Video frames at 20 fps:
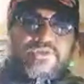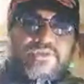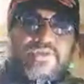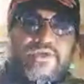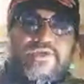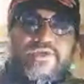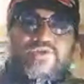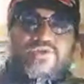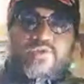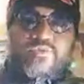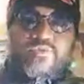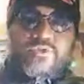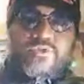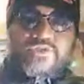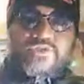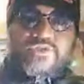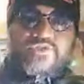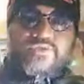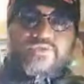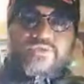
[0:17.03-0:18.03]
the age of
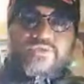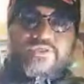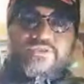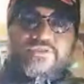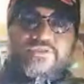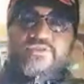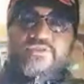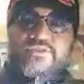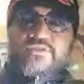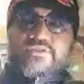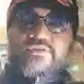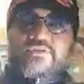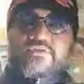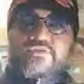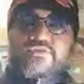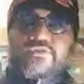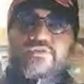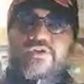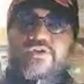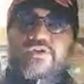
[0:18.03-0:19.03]
Wordsworth
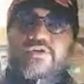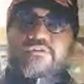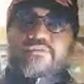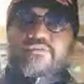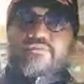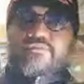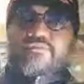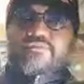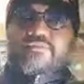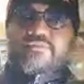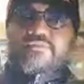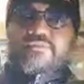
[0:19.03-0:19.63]
from